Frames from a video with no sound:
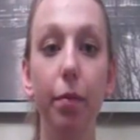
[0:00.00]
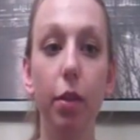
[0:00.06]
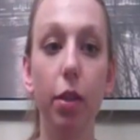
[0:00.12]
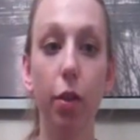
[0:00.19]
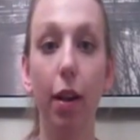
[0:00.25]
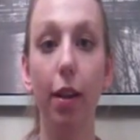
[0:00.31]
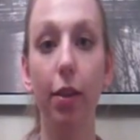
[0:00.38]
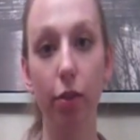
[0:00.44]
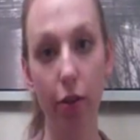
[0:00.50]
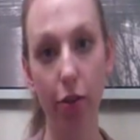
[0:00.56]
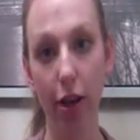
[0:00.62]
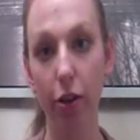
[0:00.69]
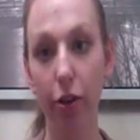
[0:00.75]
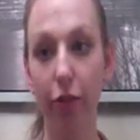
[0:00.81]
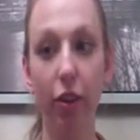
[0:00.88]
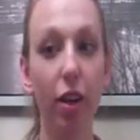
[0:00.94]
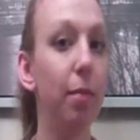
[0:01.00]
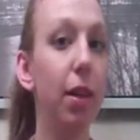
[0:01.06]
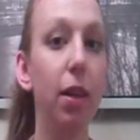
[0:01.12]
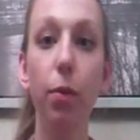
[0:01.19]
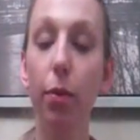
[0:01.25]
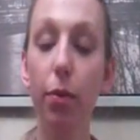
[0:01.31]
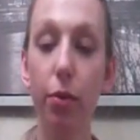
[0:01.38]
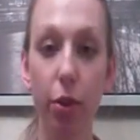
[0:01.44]
So that's what I try and do for him.
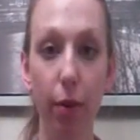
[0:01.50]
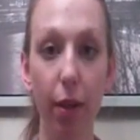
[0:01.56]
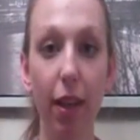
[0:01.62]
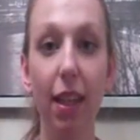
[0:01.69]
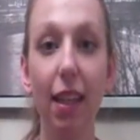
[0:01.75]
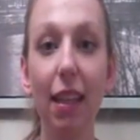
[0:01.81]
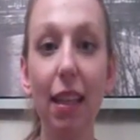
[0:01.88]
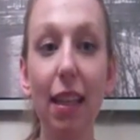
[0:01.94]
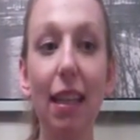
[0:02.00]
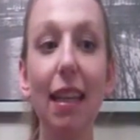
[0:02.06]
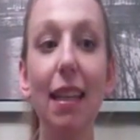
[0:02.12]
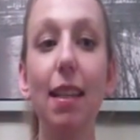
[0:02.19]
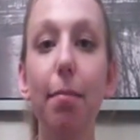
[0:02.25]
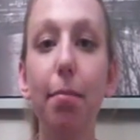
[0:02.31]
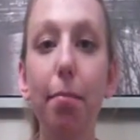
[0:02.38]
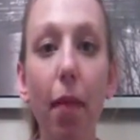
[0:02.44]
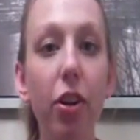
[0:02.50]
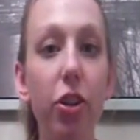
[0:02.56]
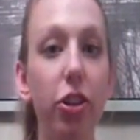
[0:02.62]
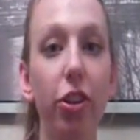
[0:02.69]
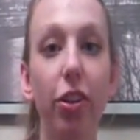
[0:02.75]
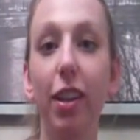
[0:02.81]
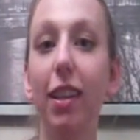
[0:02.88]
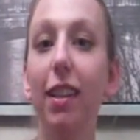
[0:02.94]
He won't do it. He's a
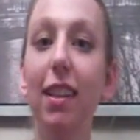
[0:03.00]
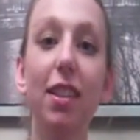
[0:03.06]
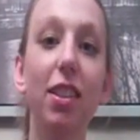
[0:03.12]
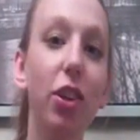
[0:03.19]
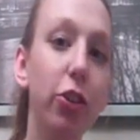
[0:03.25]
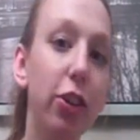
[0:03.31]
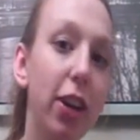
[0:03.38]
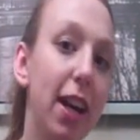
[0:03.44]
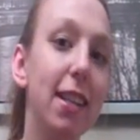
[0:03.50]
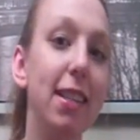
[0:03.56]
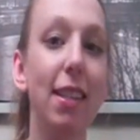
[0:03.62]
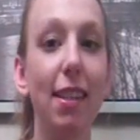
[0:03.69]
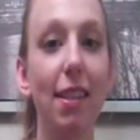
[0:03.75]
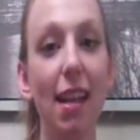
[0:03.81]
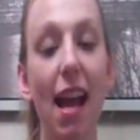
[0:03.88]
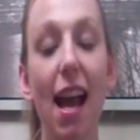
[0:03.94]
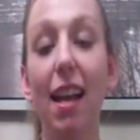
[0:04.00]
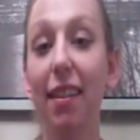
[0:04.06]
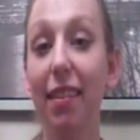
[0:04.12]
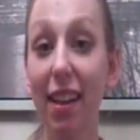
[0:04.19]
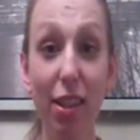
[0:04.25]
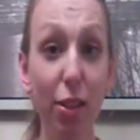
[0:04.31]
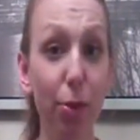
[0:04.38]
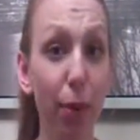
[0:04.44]
muncher. He likes to graze and snack, and
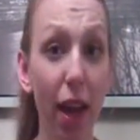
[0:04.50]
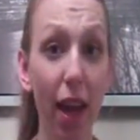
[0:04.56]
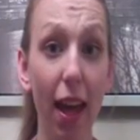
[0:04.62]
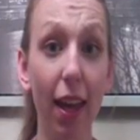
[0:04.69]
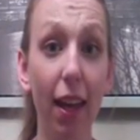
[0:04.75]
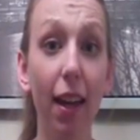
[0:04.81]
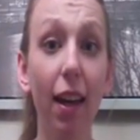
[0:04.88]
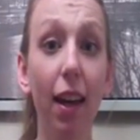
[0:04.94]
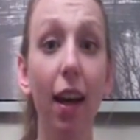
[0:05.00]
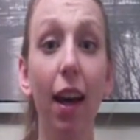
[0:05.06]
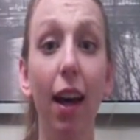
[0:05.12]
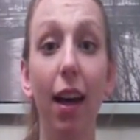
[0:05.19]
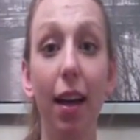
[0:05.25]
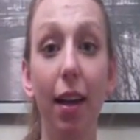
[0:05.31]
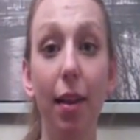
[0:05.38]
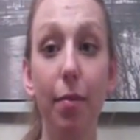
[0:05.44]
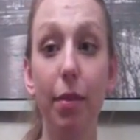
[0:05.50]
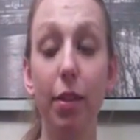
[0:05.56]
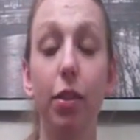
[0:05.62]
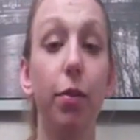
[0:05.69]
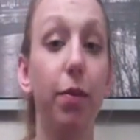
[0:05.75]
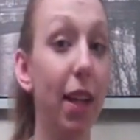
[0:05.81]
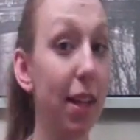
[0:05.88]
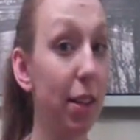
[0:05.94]
that's okay.
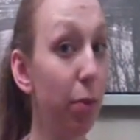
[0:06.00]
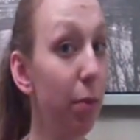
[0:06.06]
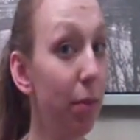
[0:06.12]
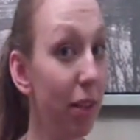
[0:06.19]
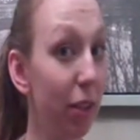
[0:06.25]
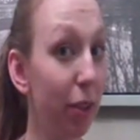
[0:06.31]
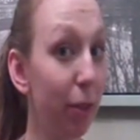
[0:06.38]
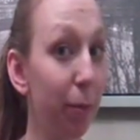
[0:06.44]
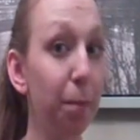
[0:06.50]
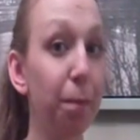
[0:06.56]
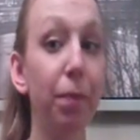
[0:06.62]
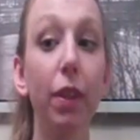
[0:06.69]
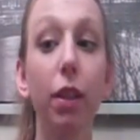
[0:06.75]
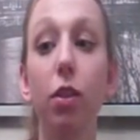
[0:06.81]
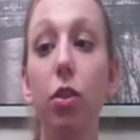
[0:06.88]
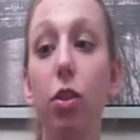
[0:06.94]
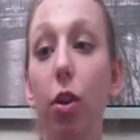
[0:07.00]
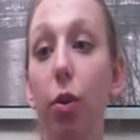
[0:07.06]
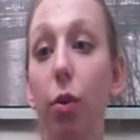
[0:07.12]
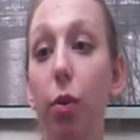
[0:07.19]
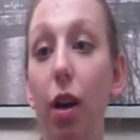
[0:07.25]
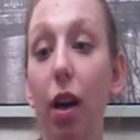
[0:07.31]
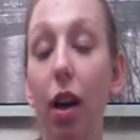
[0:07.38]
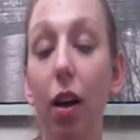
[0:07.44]
So that's what we do.
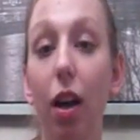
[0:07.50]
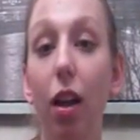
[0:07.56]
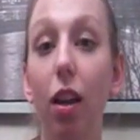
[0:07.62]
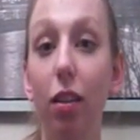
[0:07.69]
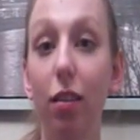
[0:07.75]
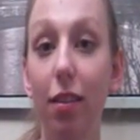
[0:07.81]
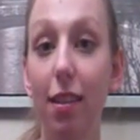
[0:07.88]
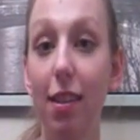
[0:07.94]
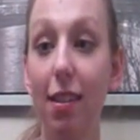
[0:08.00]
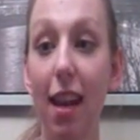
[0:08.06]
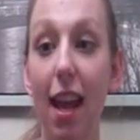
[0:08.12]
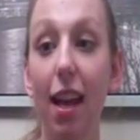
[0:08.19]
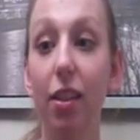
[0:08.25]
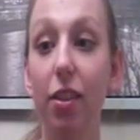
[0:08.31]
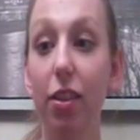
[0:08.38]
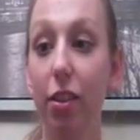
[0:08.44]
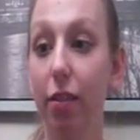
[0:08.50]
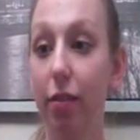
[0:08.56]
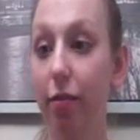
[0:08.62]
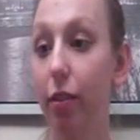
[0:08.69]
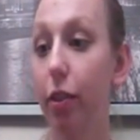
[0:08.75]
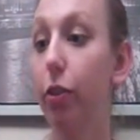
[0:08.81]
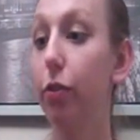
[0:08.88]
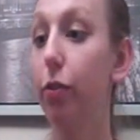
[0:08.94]
So snacks are
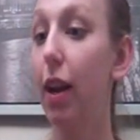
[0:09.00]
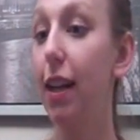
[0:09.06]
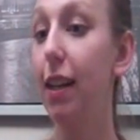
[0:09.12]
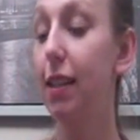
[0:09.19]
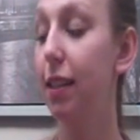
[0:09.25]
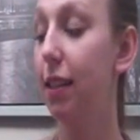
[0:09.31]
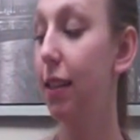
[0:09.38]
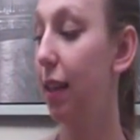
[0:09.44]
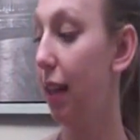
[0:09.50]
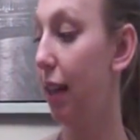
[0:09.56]
great.